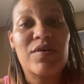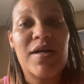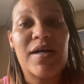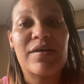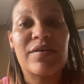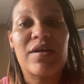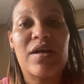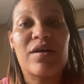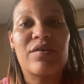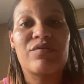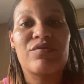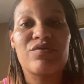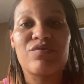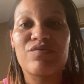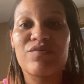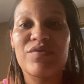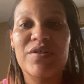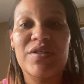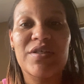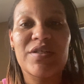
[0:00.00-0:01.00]
how y'all
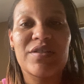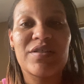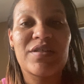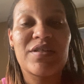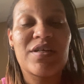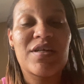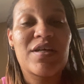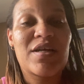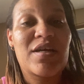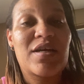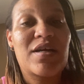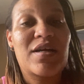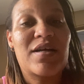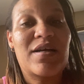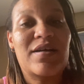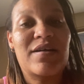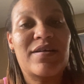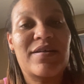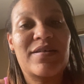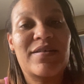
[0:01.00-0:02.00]
doing?
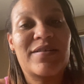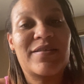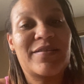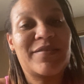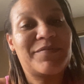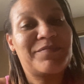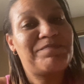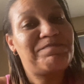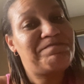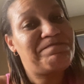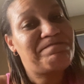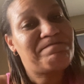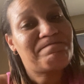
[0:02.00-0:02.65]
Um,